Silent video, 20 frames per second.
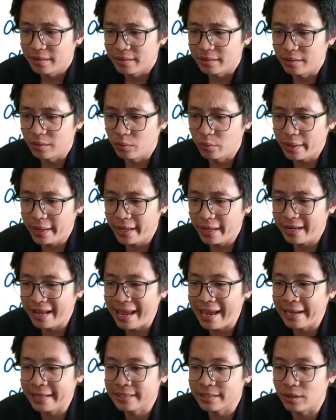weight
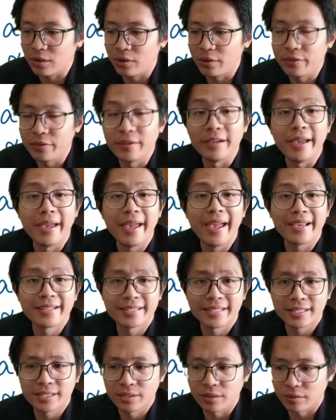acts on the
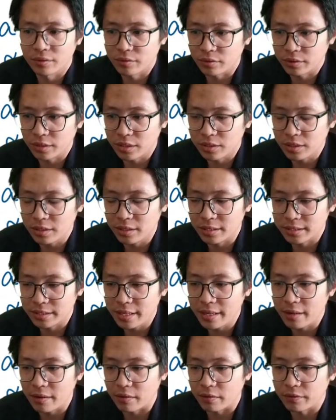axis of rotation
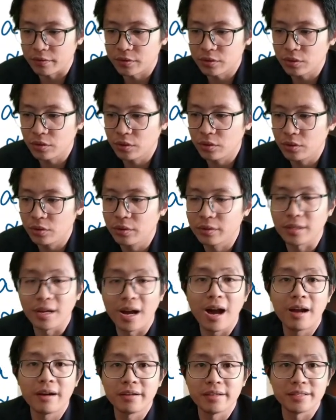itself. So the
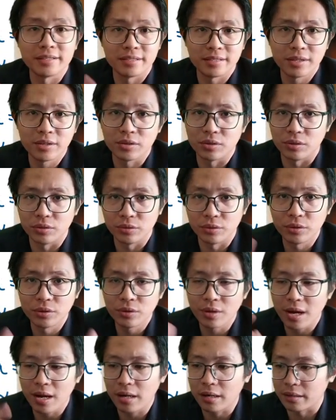R is 0,
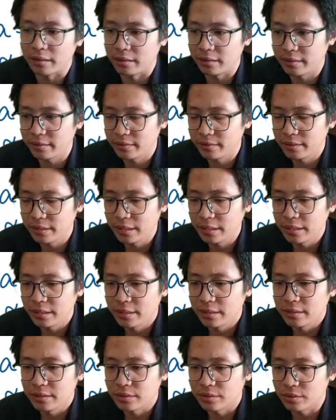no R.
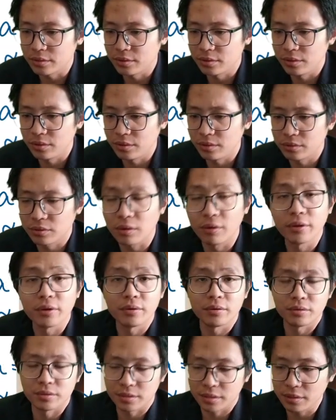So torque
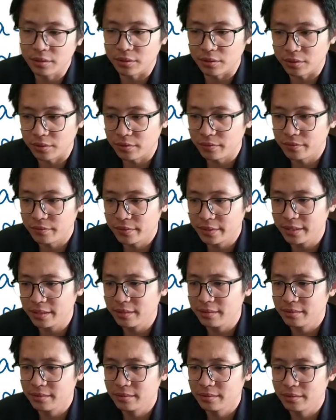equal to 0.
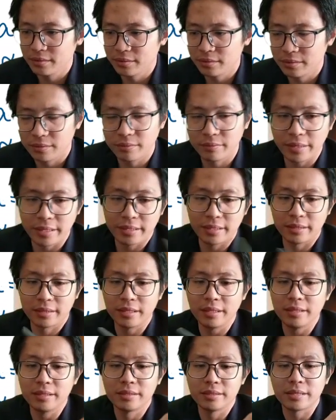Yeah. When the
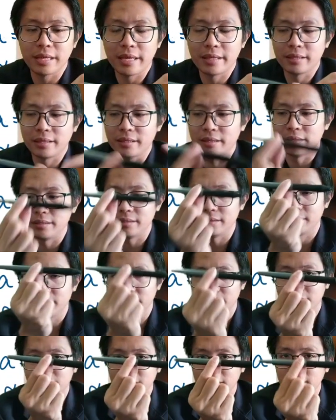thing is at the
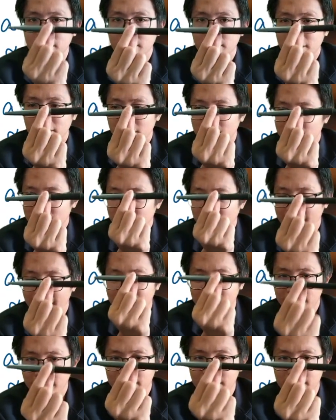
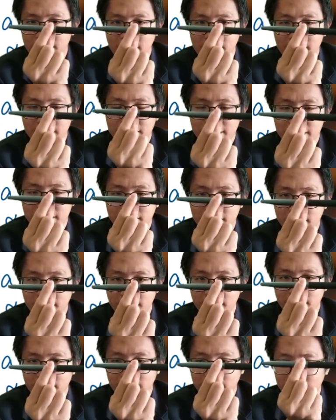axis is at the
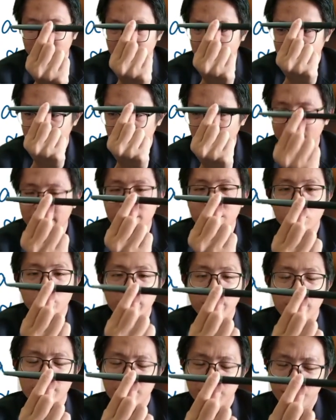when
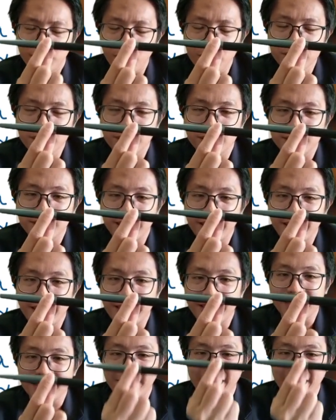the force is at